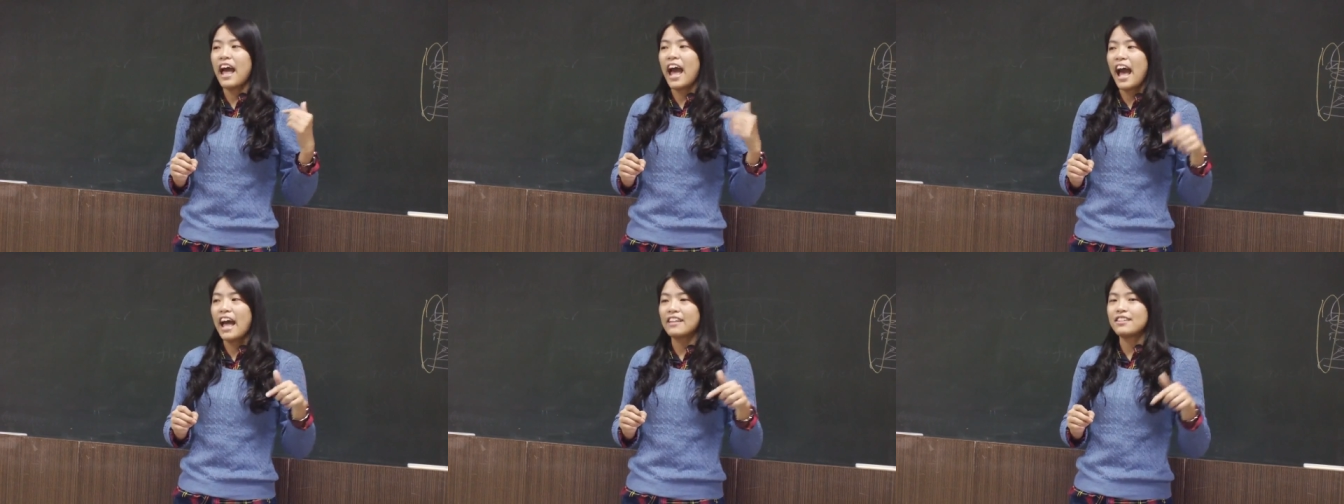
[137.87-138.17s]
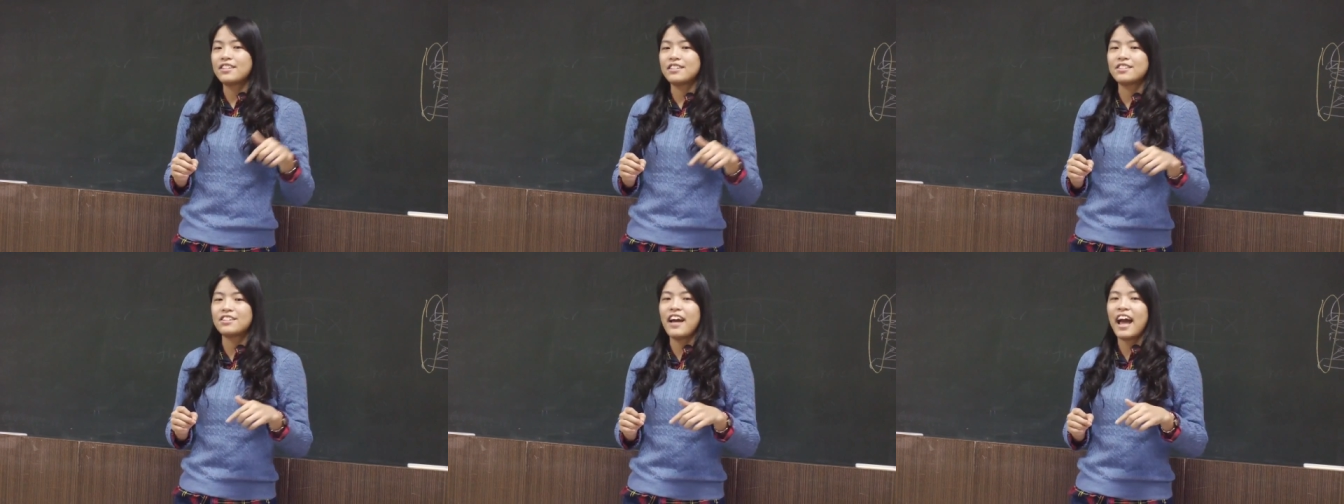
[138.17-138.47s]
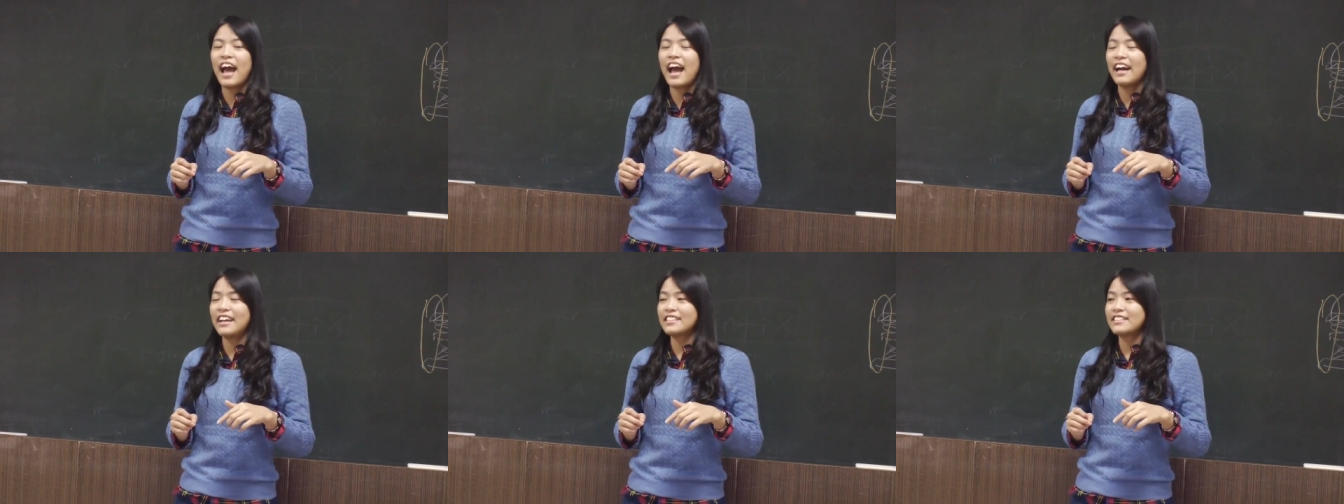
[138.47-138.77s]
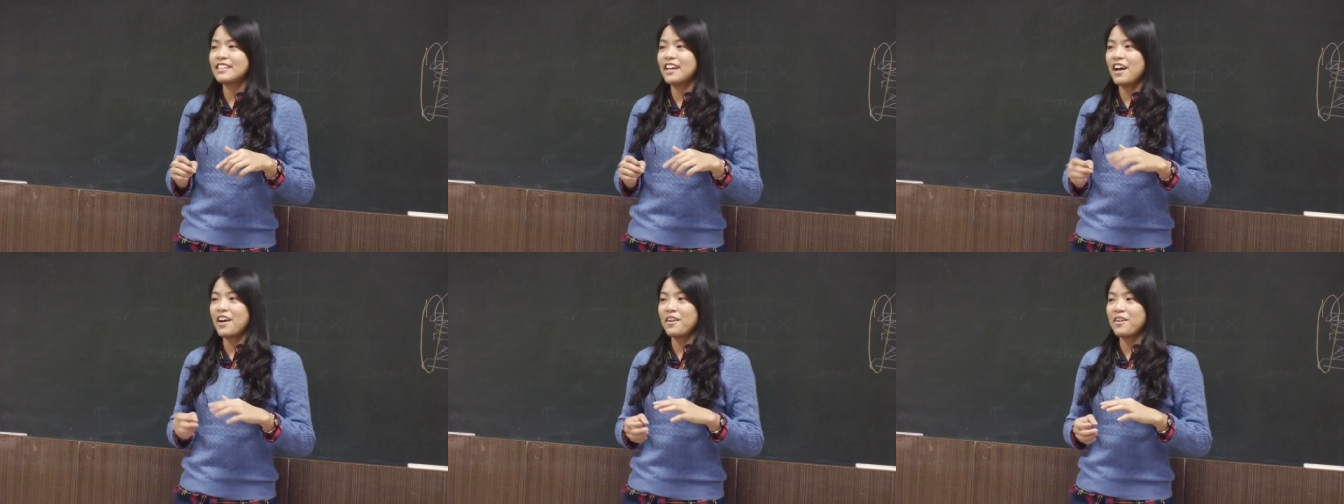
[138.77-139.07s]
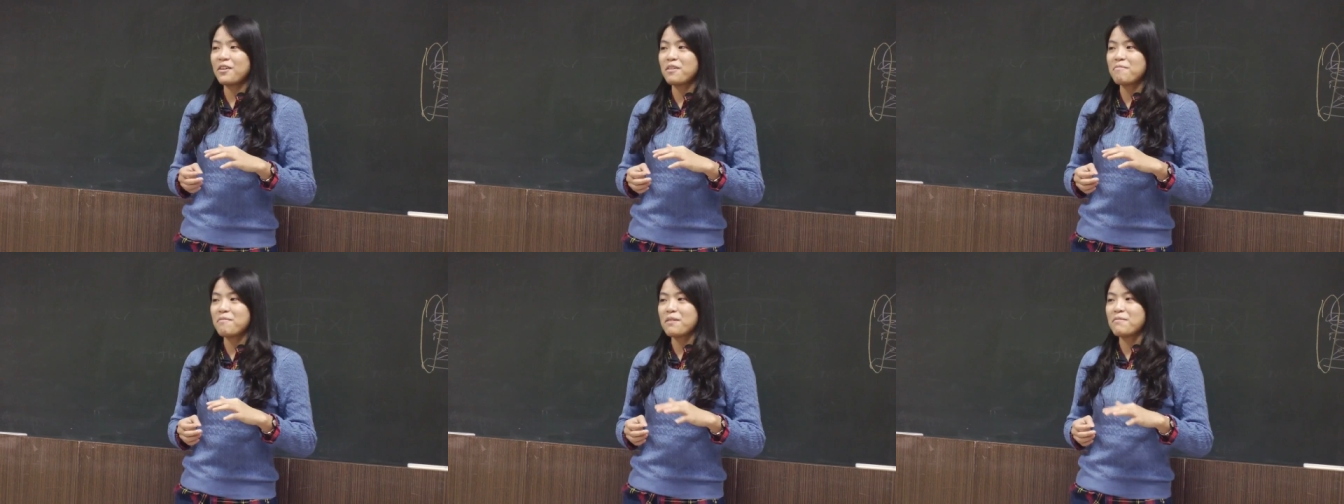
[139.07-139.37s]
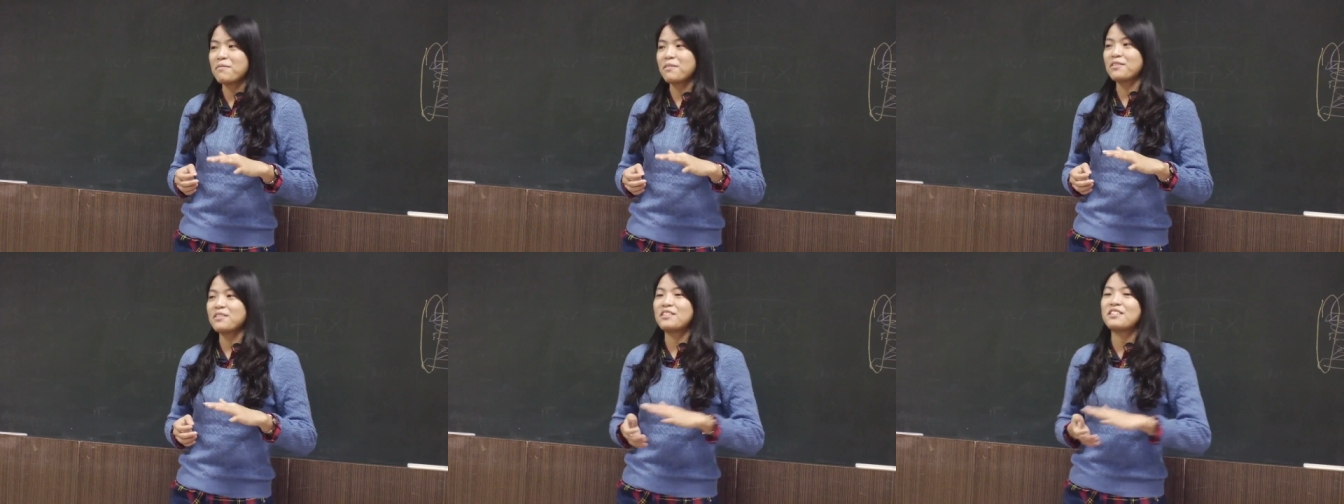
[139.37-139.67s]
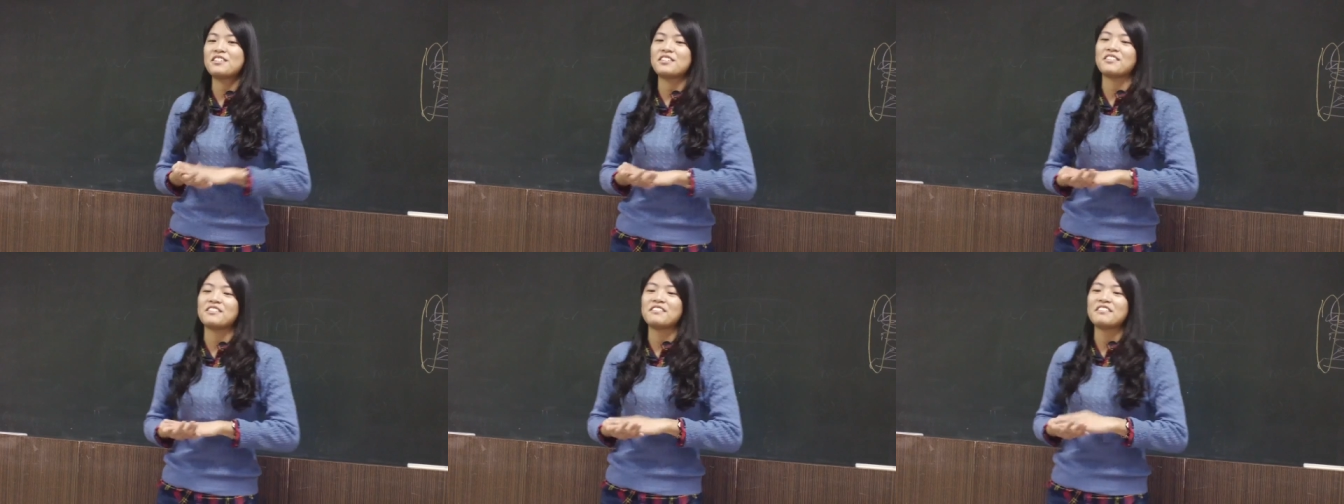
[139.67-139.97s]
have to ask other people
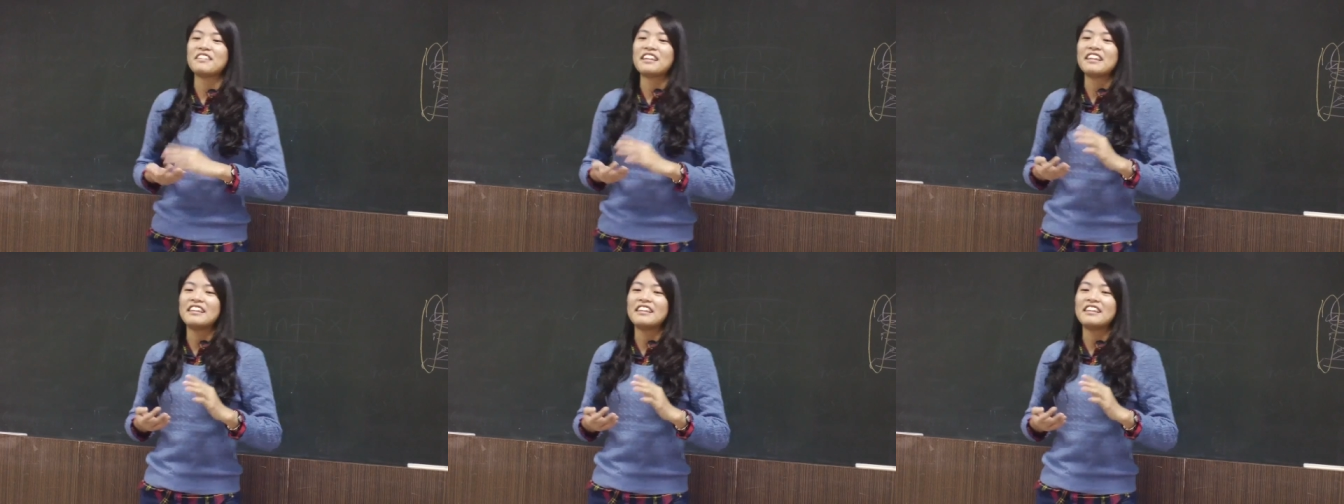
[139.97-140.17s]
to